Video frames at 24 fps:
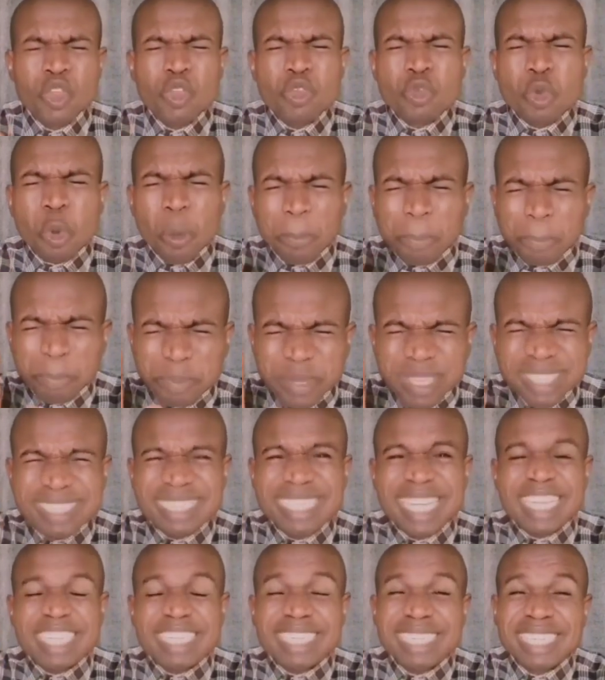Your
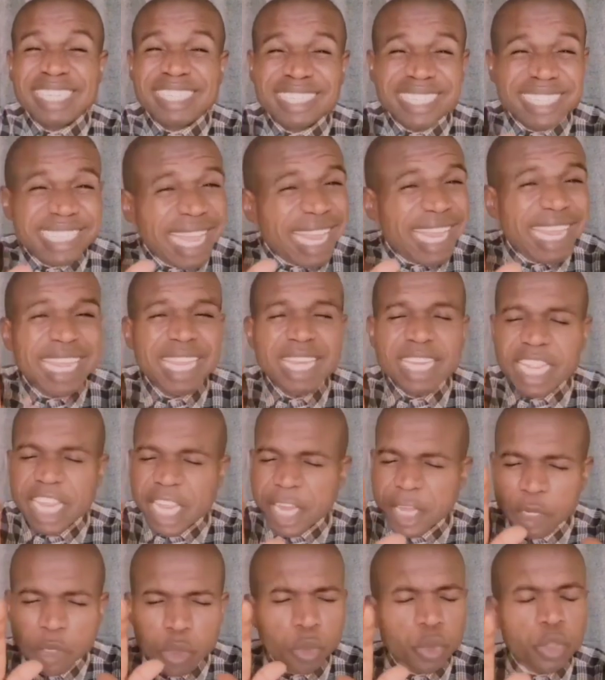business is taking
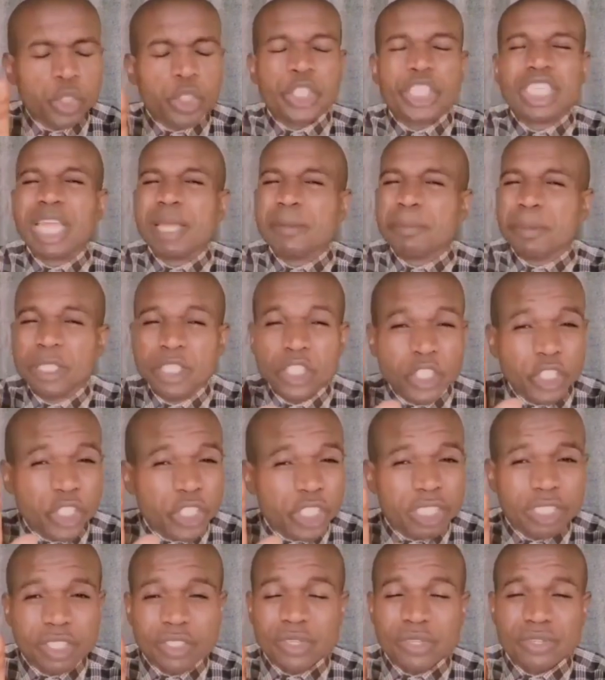a new shape in
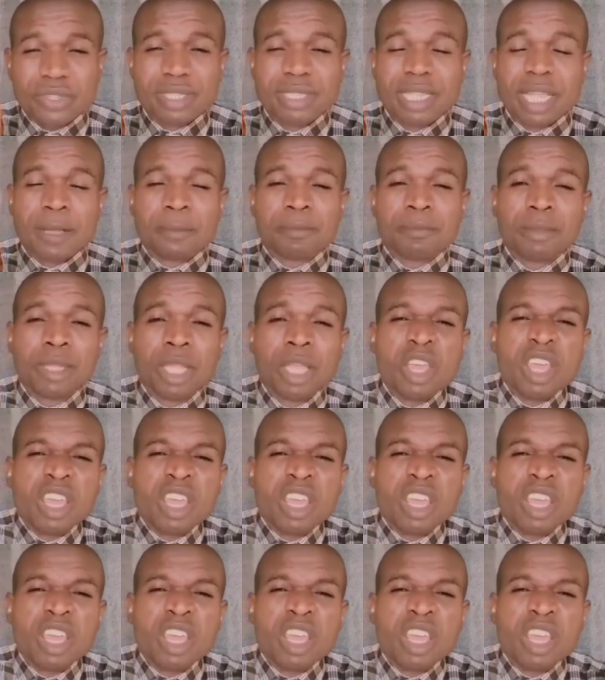Jesus' name.